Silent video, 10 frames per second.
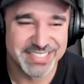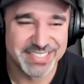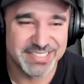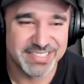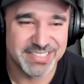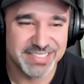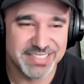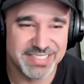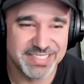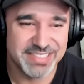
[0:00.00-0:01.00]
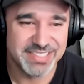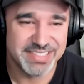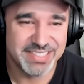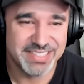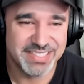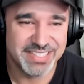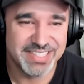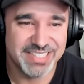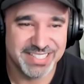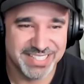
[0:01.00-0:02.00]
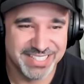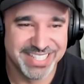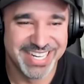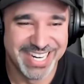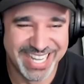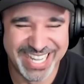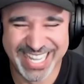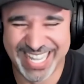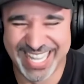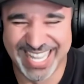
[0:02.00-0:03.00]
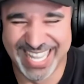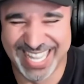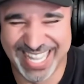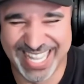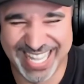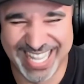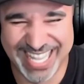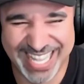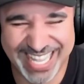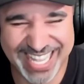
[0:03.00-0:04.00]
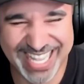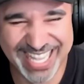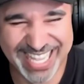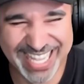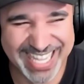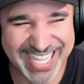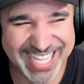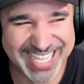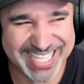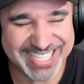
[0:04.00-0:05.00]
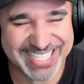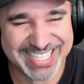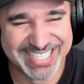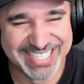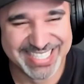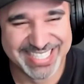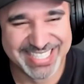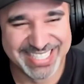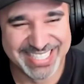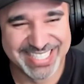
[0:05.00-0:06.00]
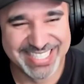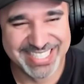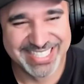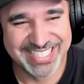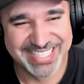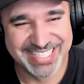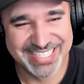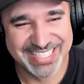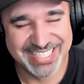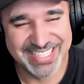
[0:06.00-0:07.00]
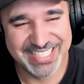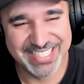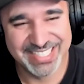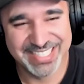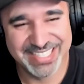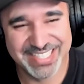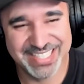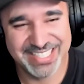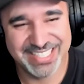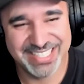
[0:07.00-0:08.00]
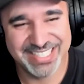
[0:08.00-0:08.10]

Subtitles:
The person shown says nothing.